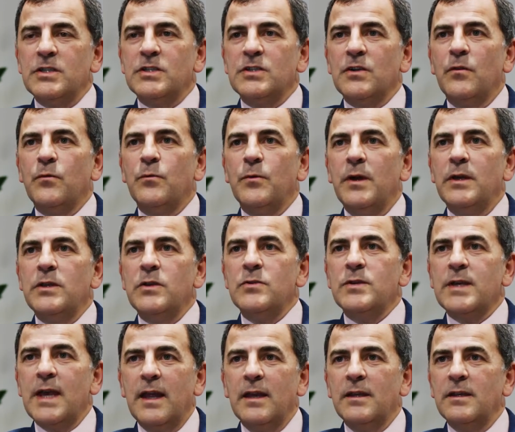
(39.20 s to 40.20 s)
software, you
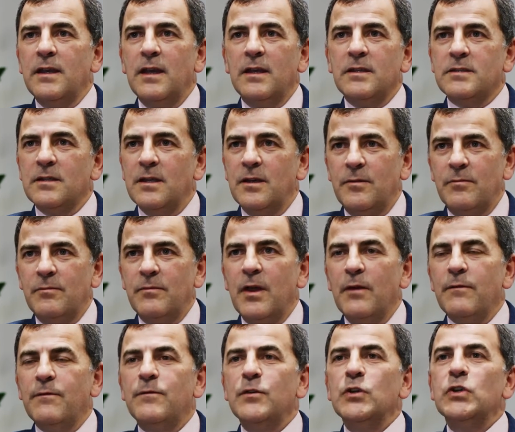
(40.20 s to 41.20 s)
can get a
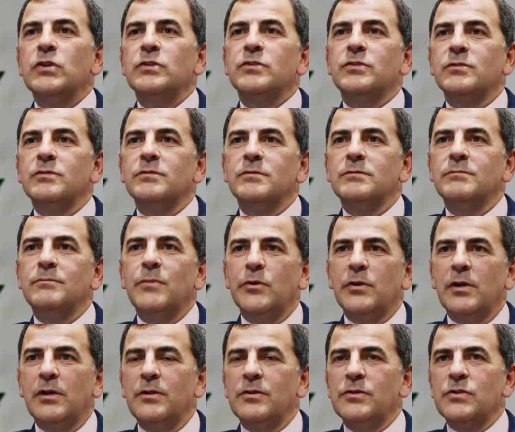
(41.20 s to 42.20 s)
virtual model on